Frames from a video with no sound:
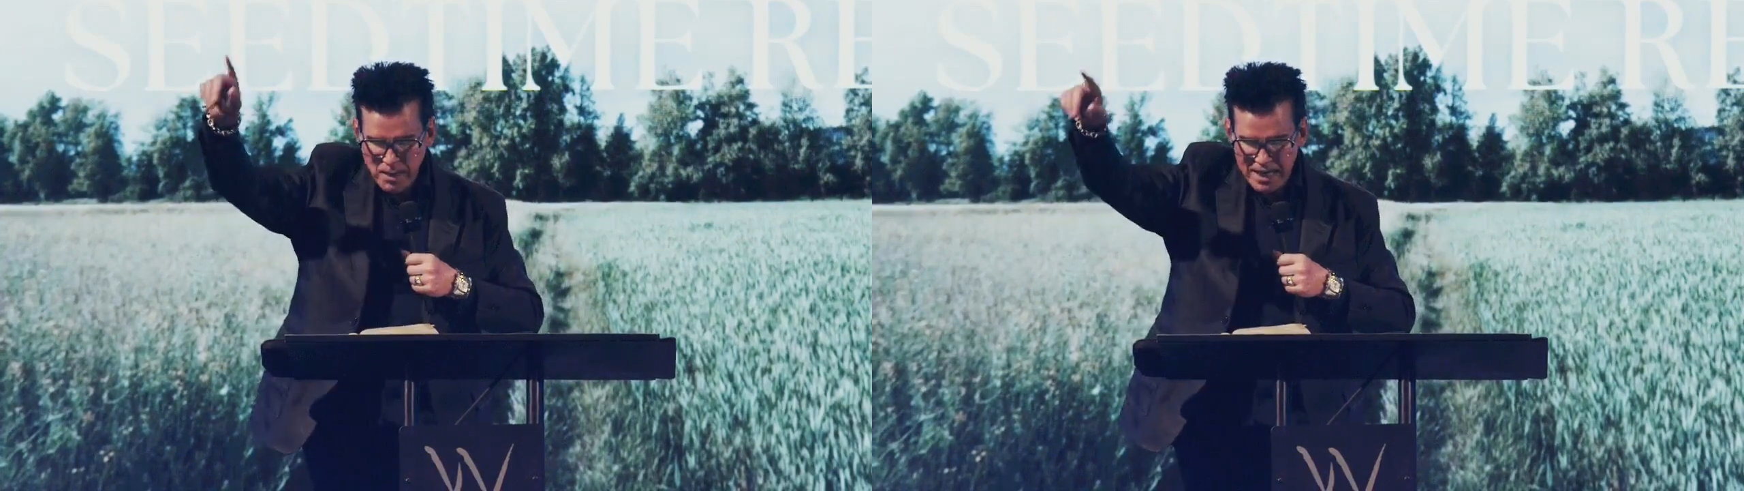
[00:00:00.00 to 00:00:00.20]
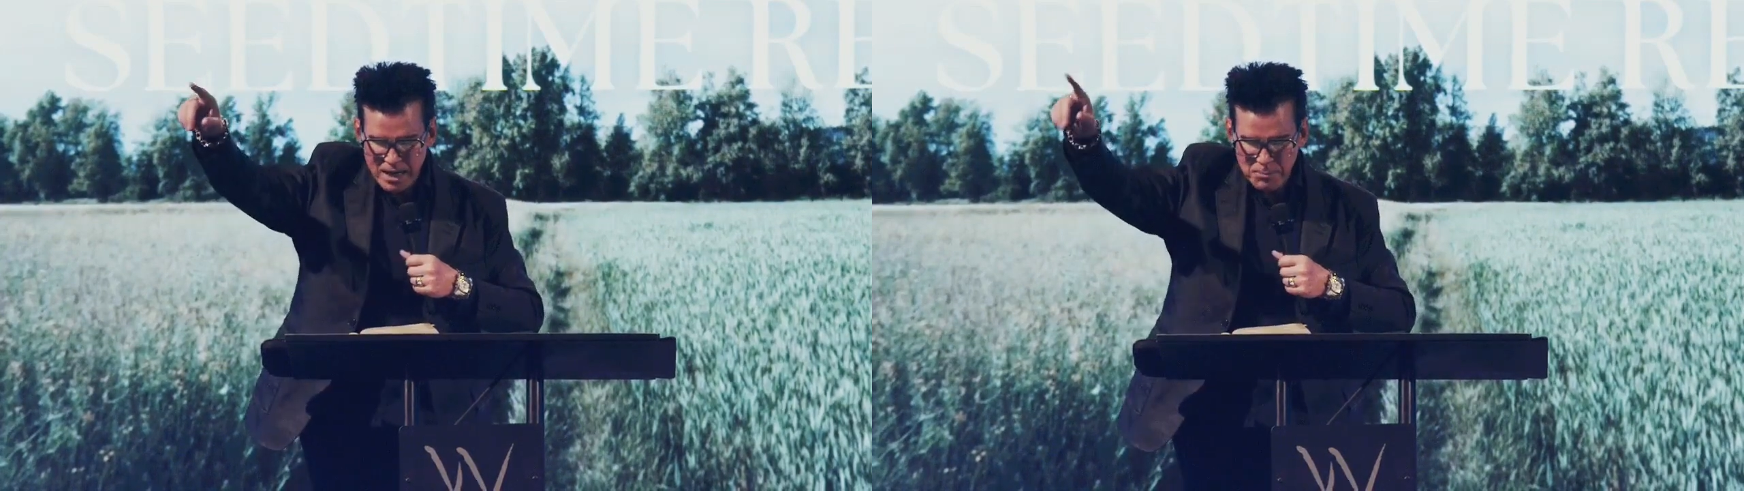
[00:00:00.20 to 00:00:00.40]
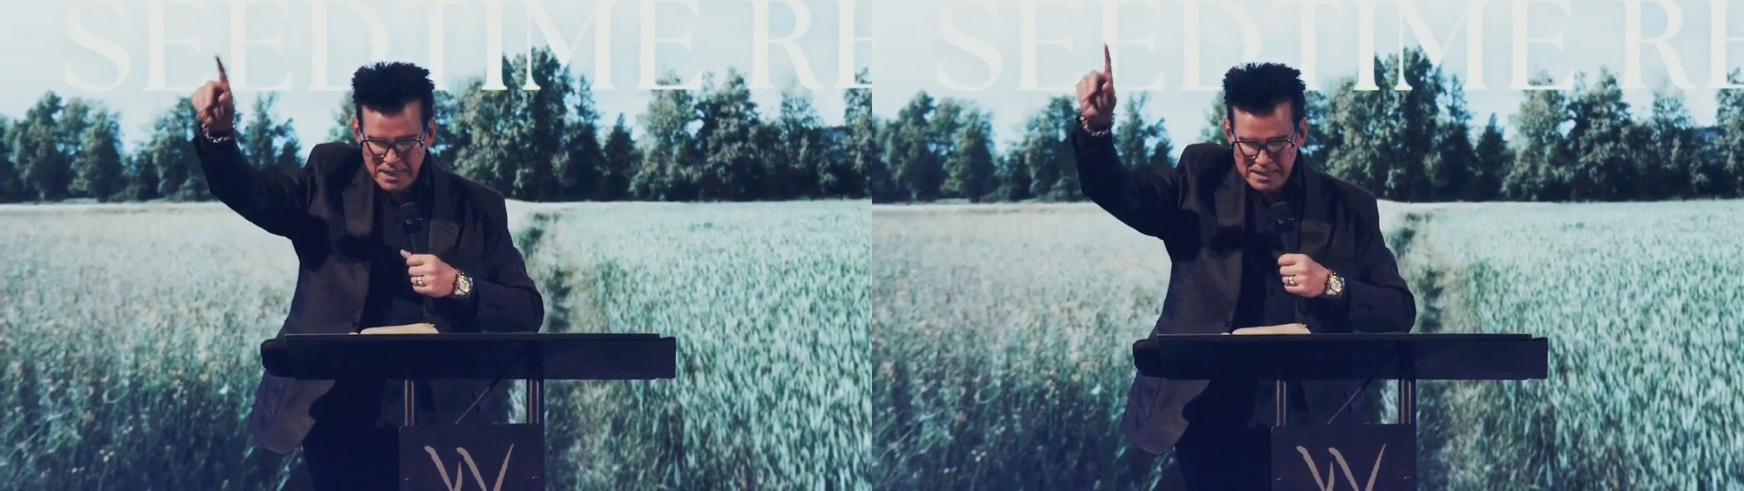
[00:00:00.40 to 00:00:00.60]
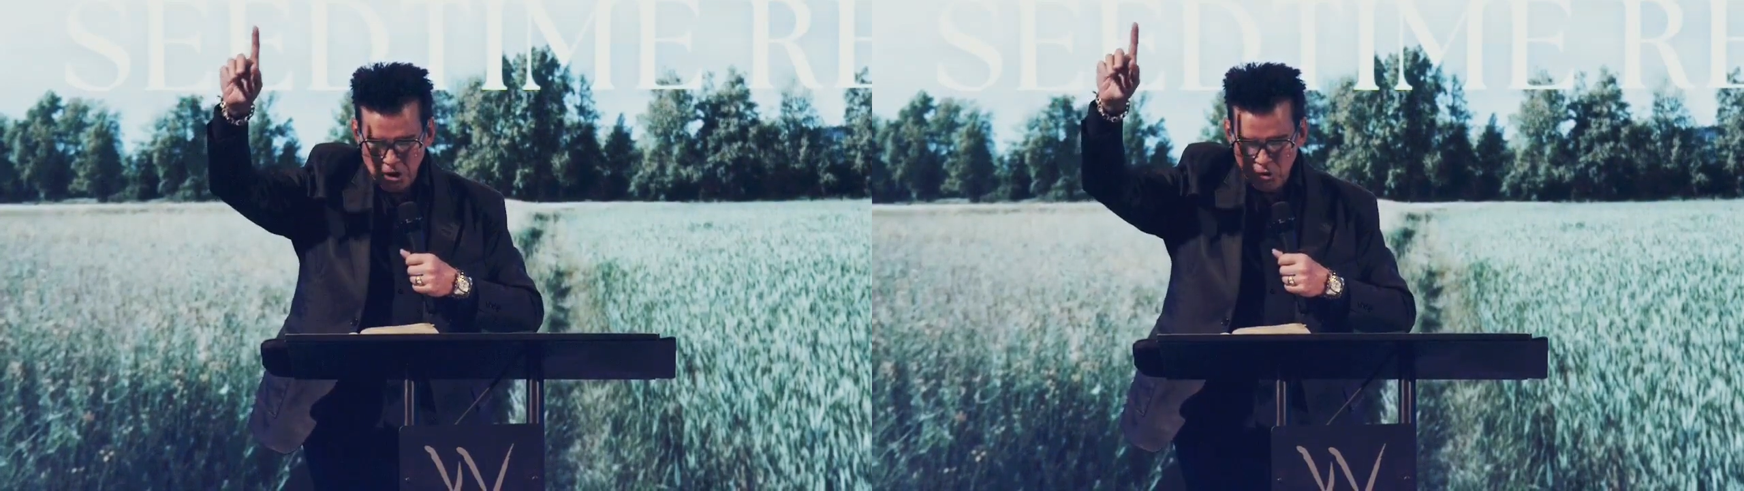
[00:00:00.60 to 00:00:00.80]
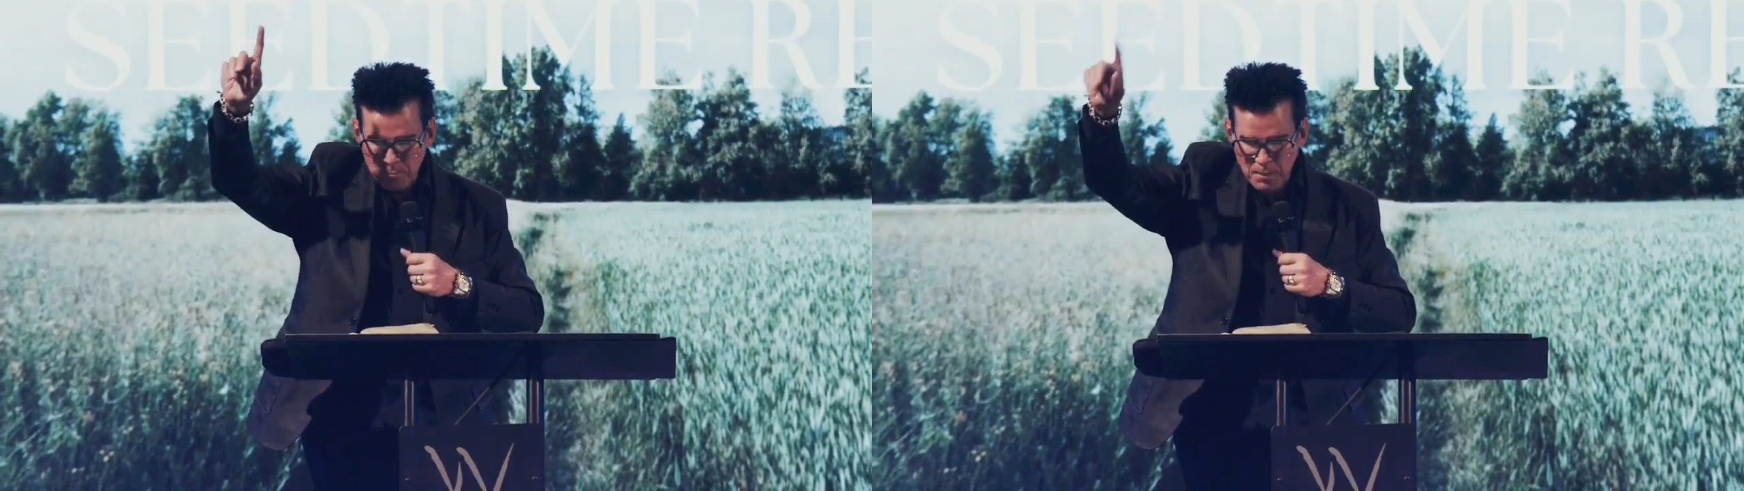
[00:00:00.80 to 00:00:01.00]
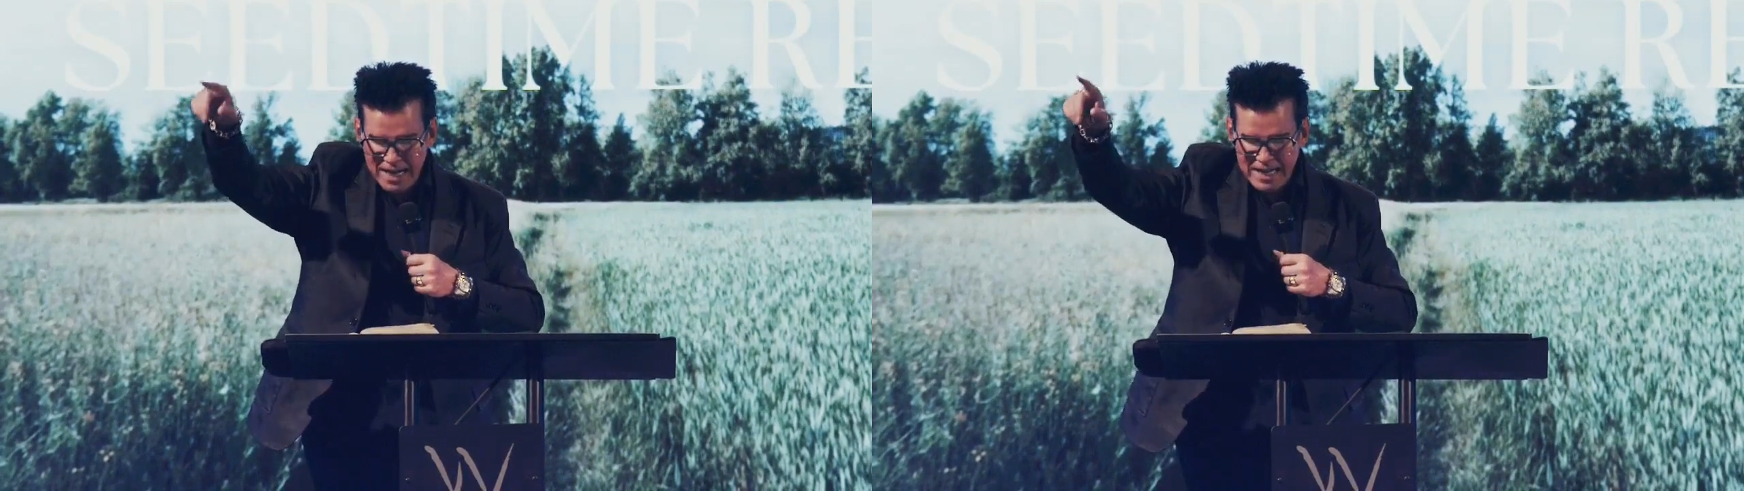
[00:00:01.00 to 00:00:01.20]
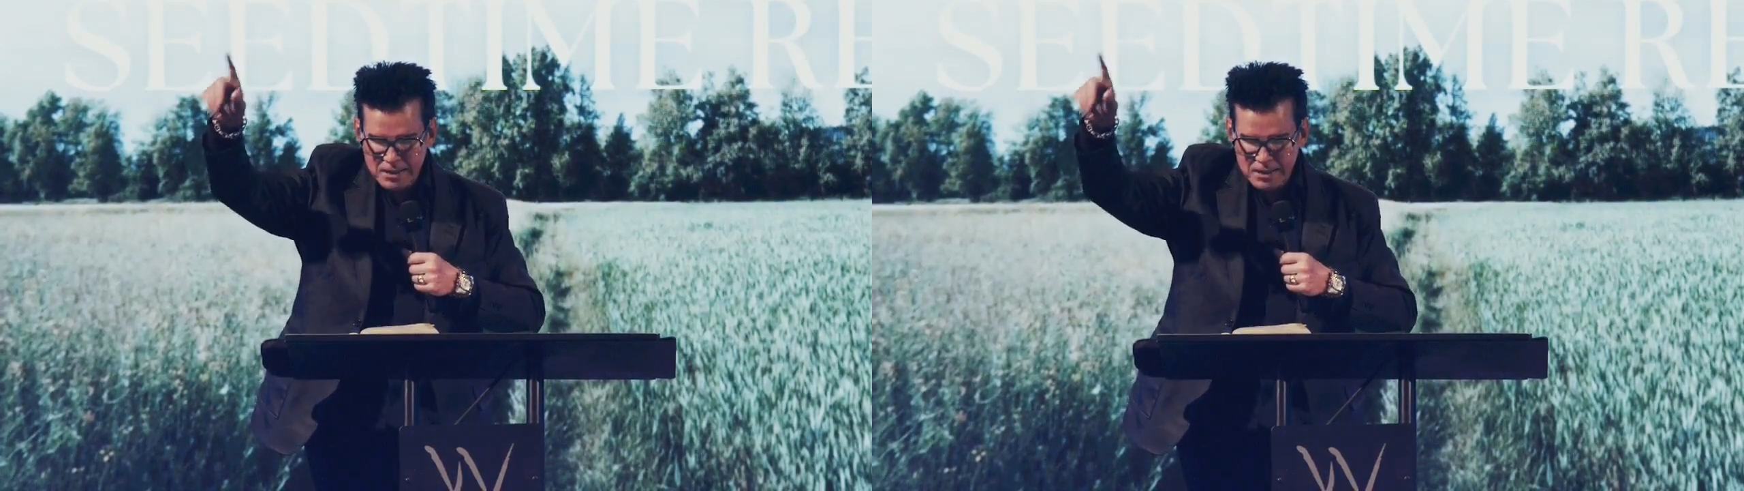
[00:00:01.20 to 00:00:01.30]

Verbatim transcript: made up in his own mind